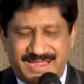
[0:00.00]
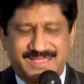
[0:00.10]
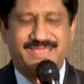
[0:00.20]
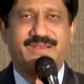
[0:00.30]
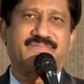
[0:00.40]

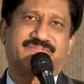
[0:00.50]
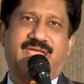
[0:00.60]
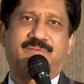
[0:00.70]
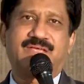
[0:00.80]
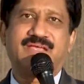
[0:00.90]
take care of
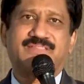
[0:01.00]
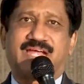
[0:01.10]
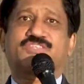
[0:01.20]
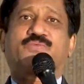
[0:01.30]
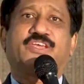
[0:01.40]
them.
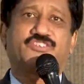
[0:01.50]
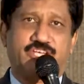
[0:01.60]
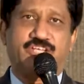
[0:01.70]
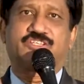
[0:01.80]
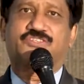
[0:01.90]
That's why
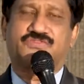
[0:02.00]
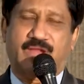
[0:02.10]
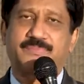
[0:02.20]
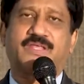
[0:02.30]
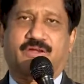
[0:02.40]
Jesus
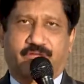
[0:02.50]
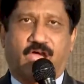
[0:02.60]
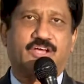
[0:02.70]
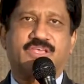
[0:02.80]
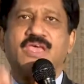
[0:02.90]
from the
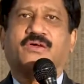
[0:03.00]
cross,